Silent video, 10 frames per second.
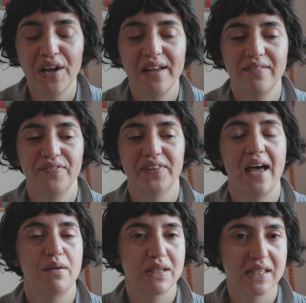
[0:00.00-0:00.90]
and
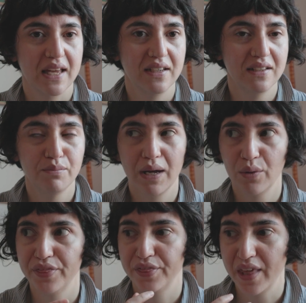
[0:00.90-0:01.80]
I'm excited
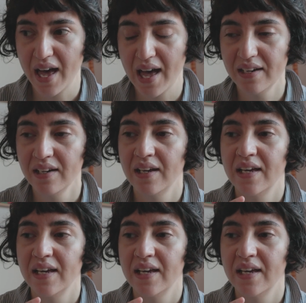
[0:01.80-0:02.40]
about that.